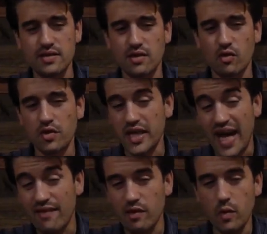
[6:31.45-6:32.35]
or in
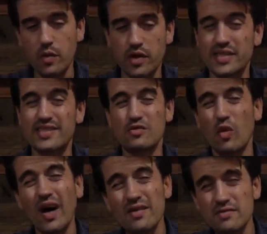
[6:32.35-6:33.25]
cava we work at
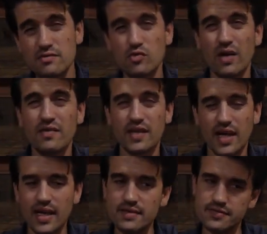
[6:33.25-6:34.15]
12 and a
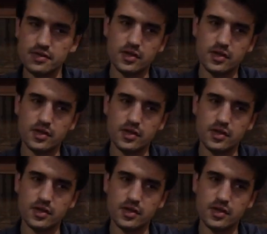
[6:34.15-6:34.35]
half.